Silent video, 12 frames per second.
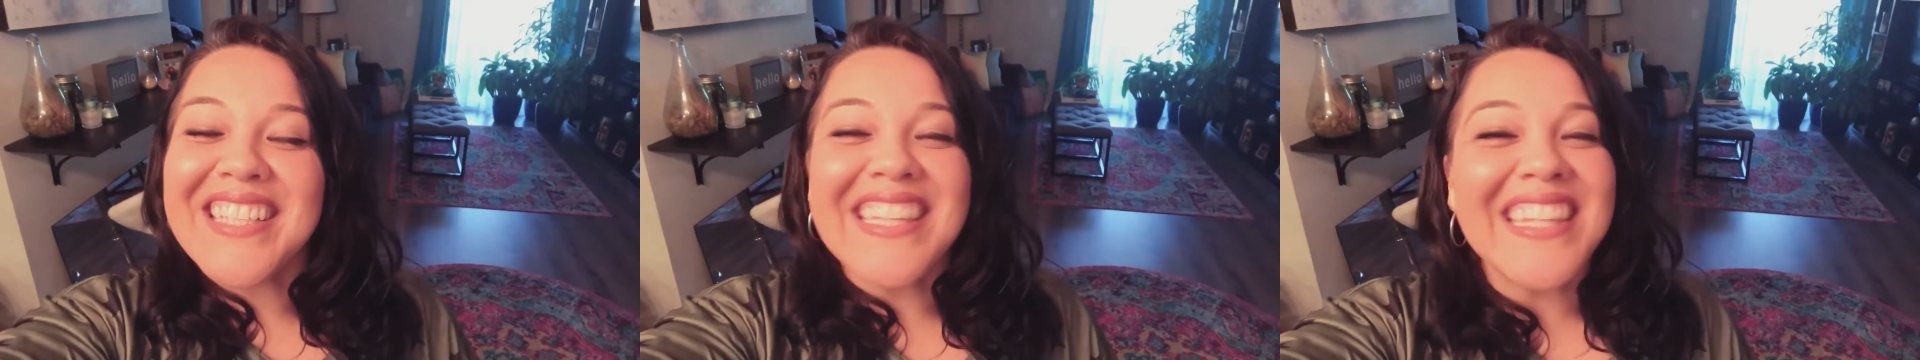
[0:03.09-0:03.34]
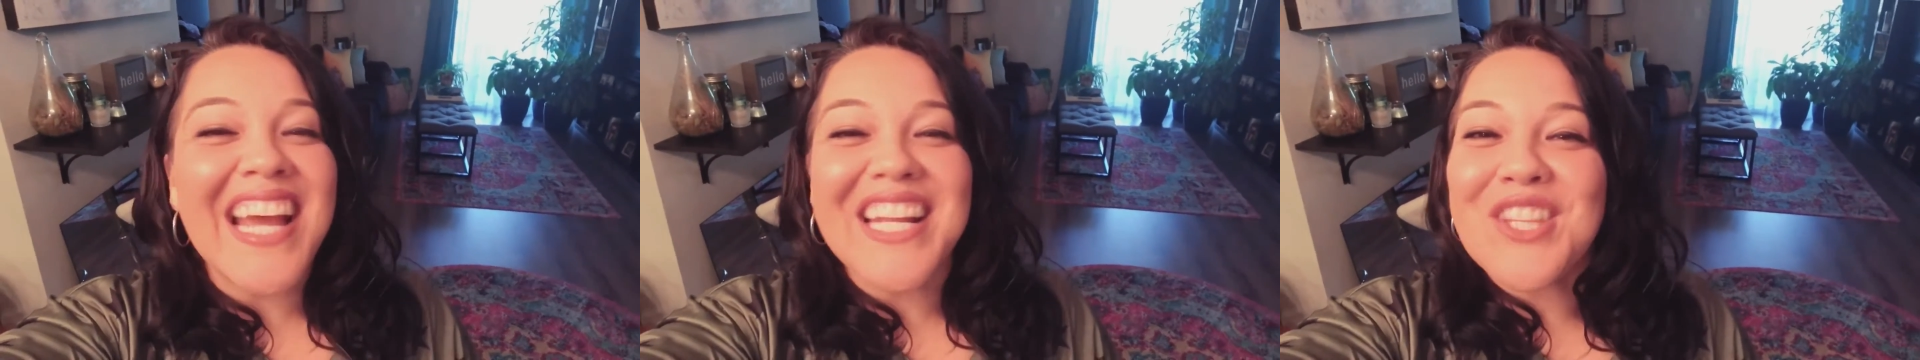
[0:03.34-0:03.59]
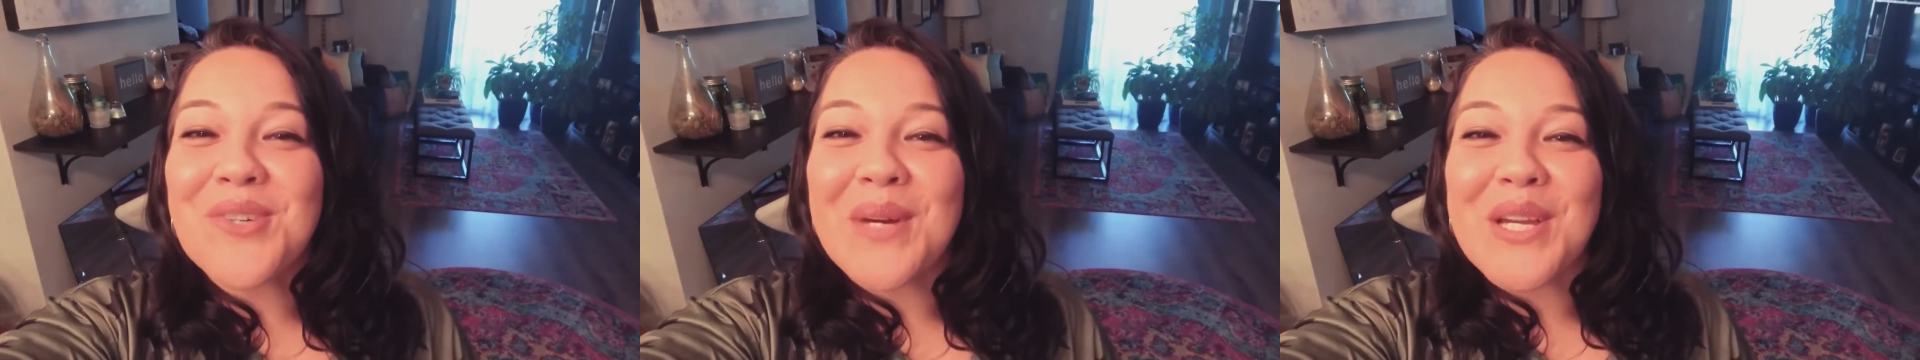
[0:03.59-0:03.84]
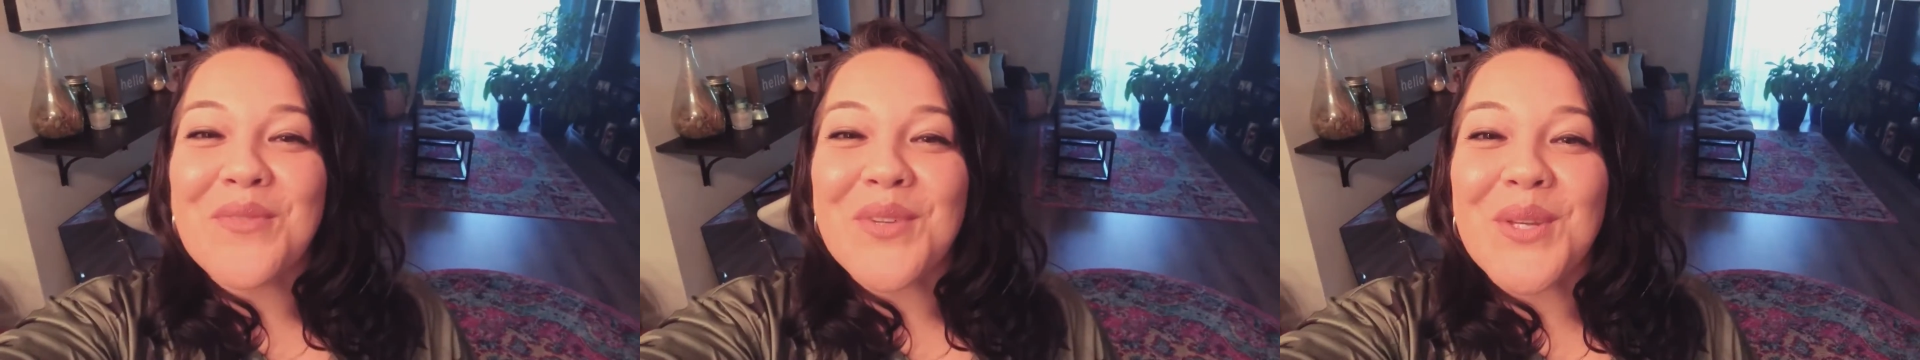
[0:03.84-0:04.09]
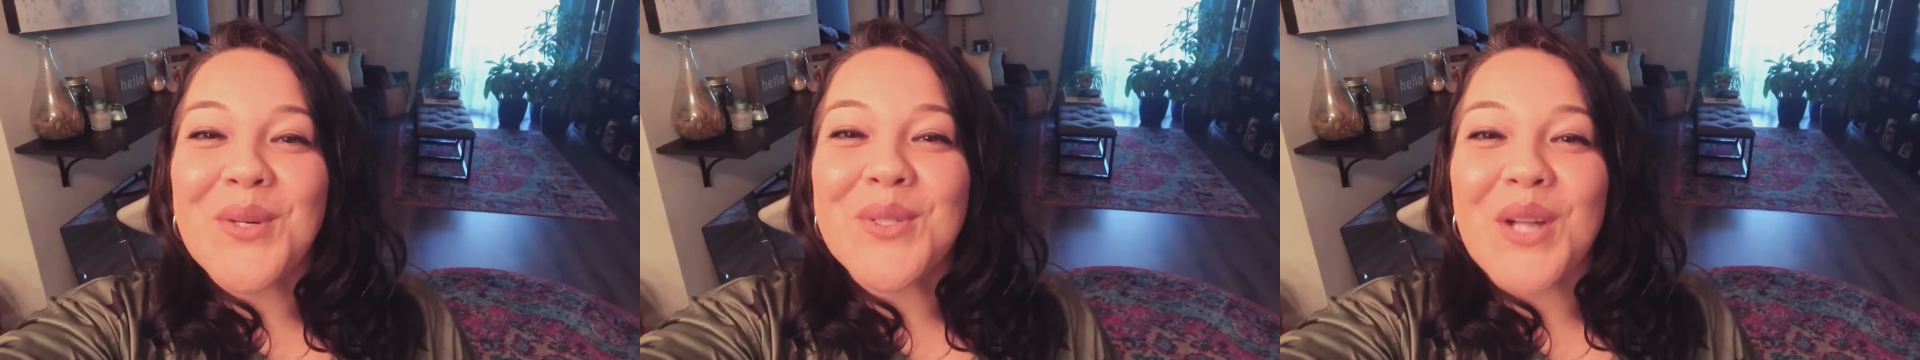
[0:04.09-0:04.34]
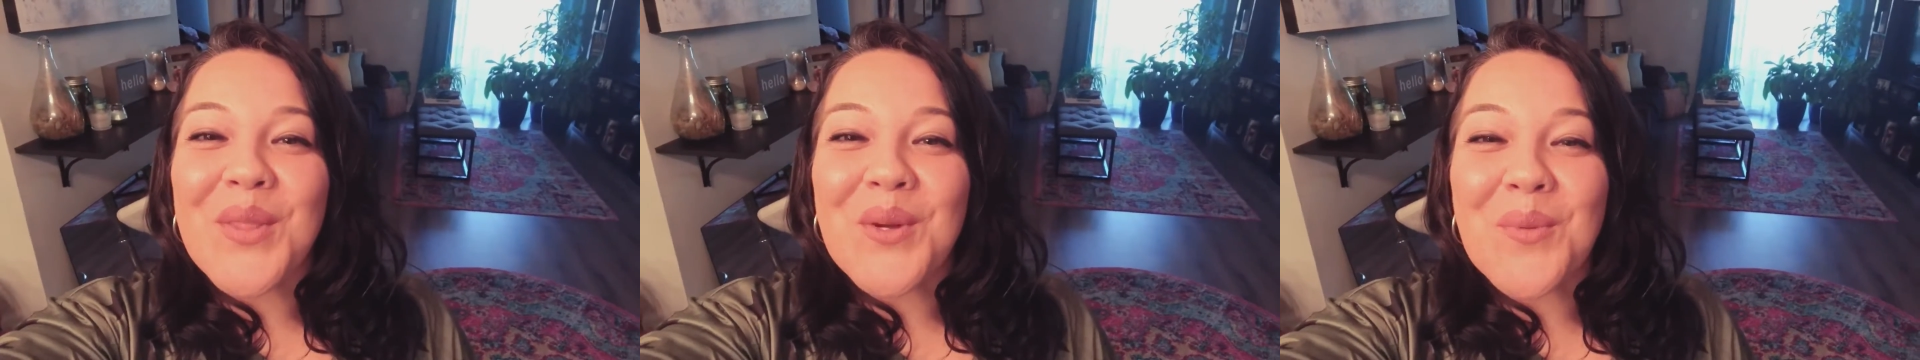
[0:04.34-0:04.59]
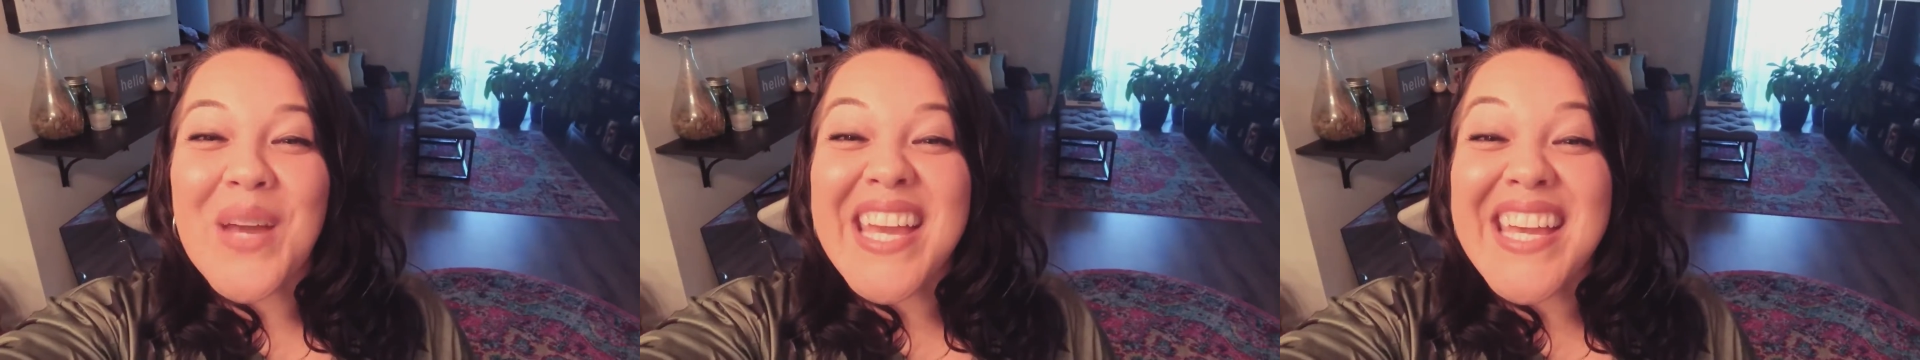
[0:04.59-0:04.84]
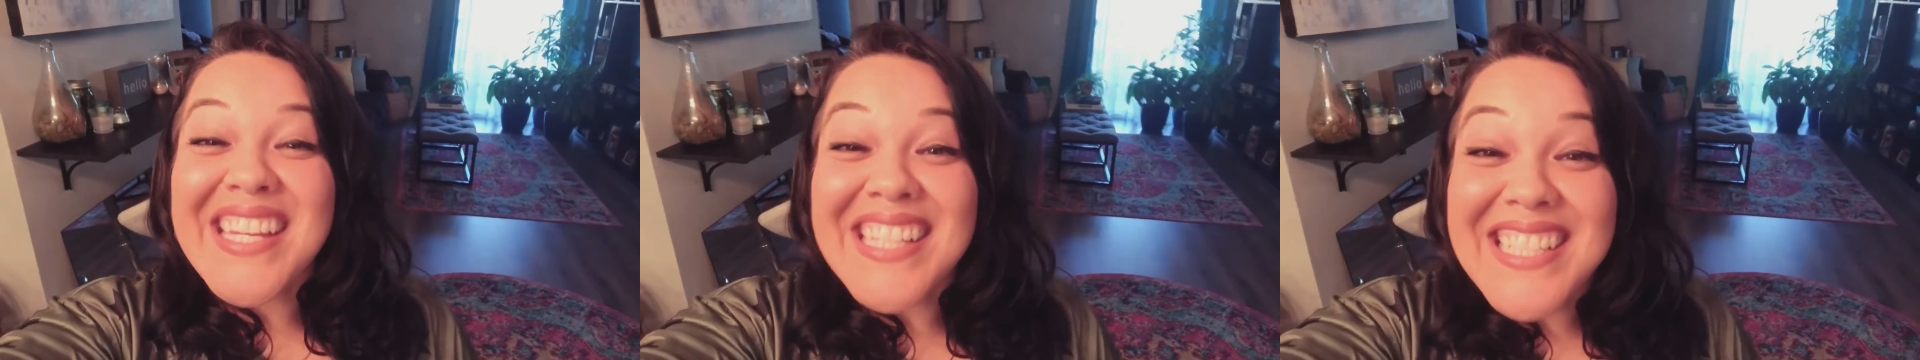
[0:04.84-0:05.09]
lighting the way for those on their
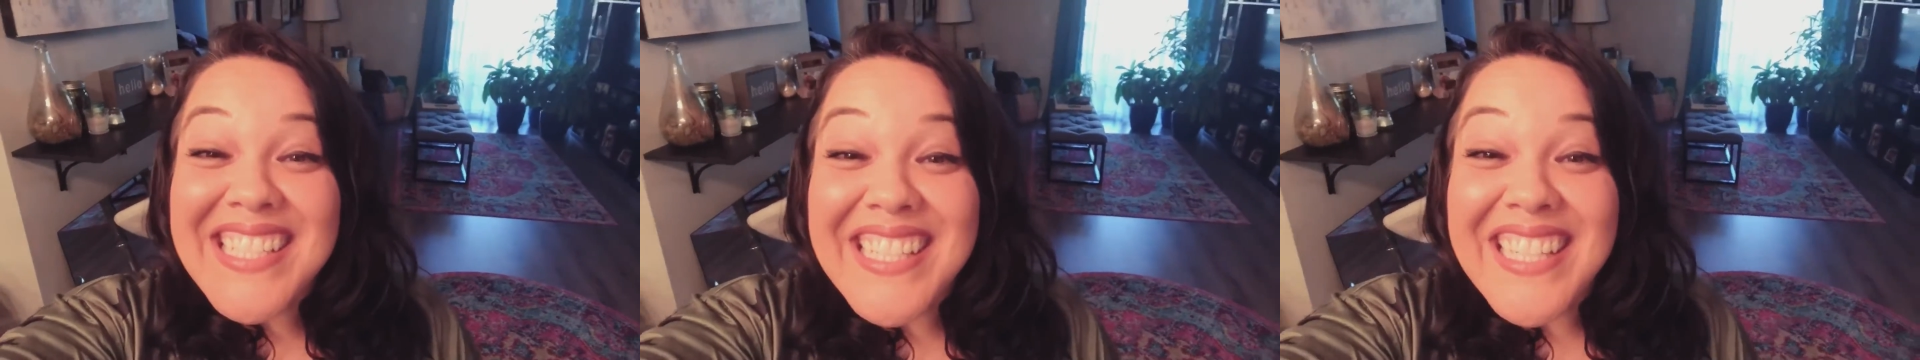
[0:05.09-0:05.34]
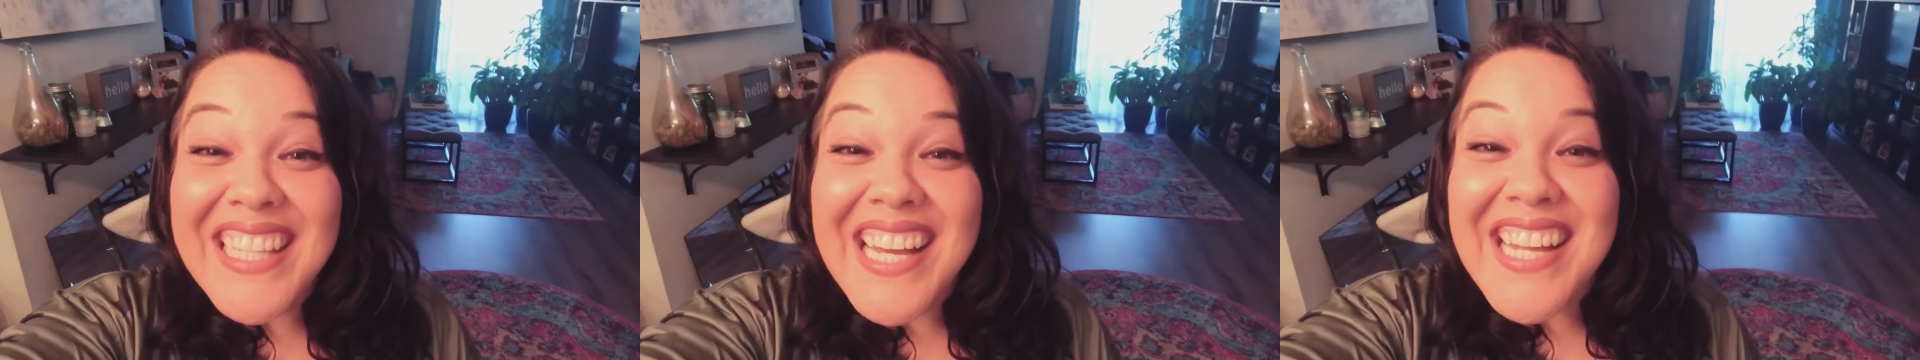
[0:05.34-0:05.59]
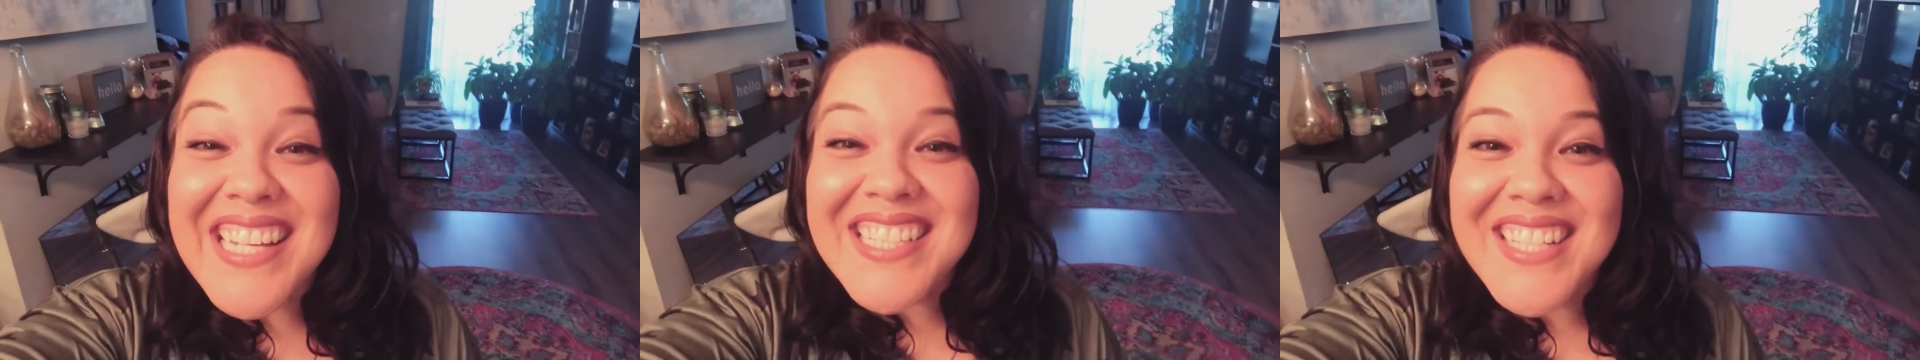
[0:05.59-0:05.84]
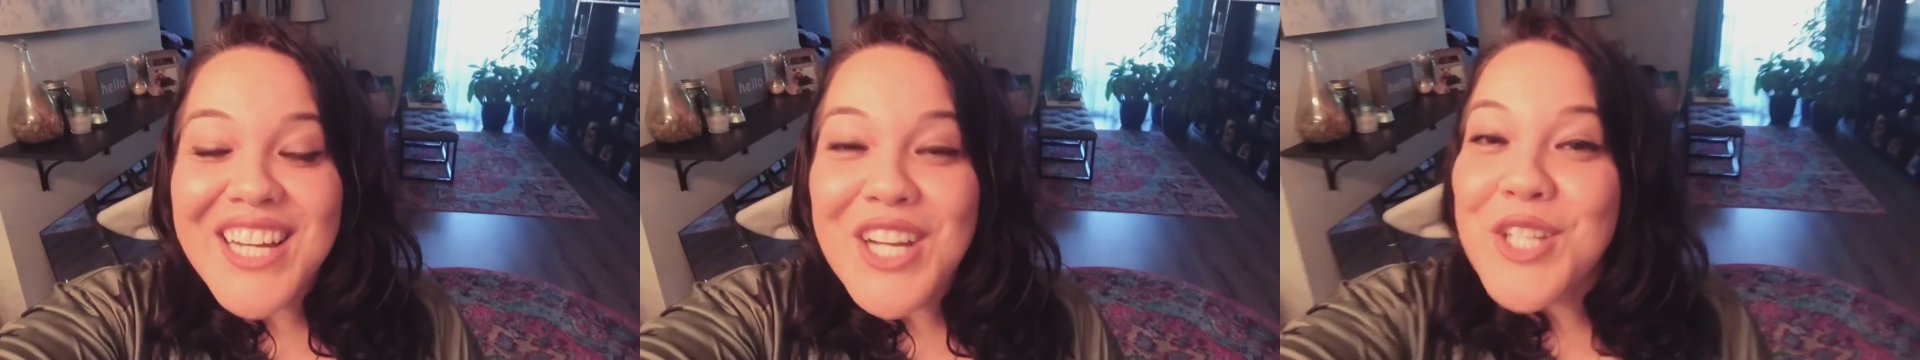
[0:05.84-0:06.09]
way to the light.